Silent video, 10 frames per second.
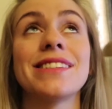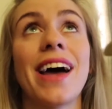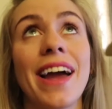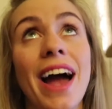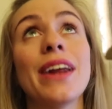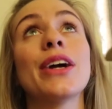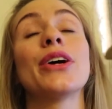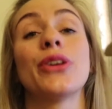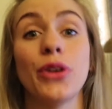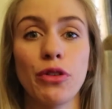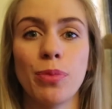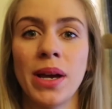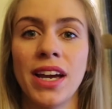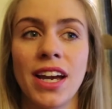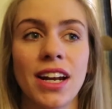sciatic nerve
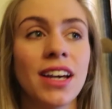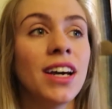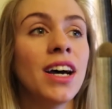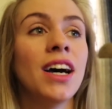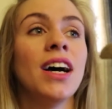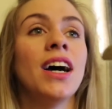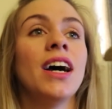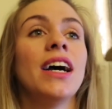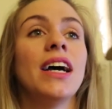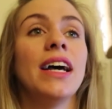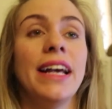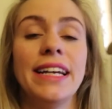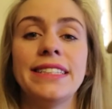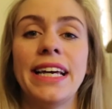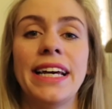pain.
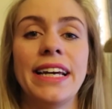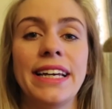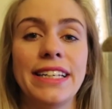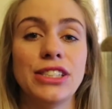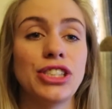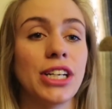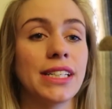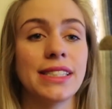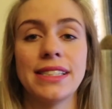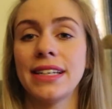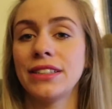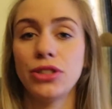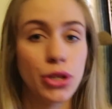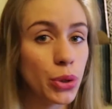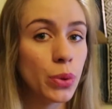It is just
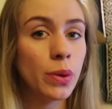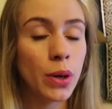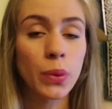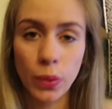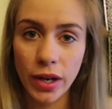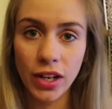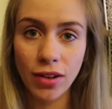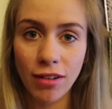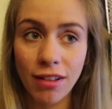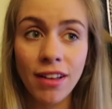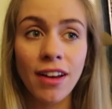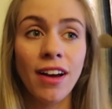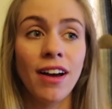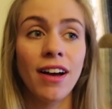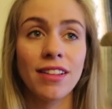too real.
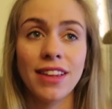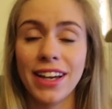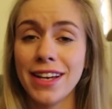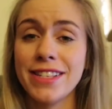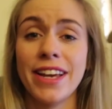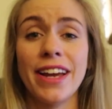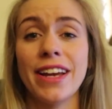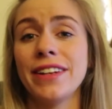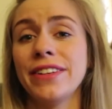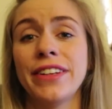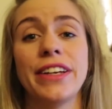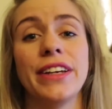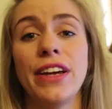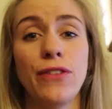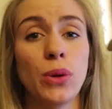Like I said,
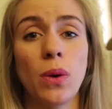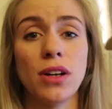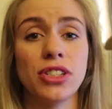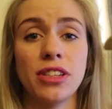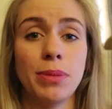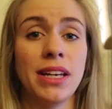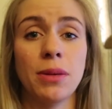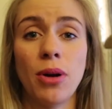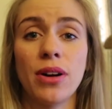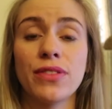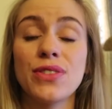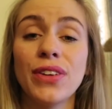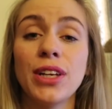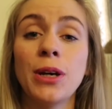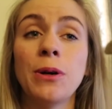if you watched the beginning part of this
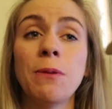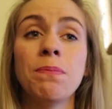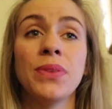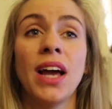video,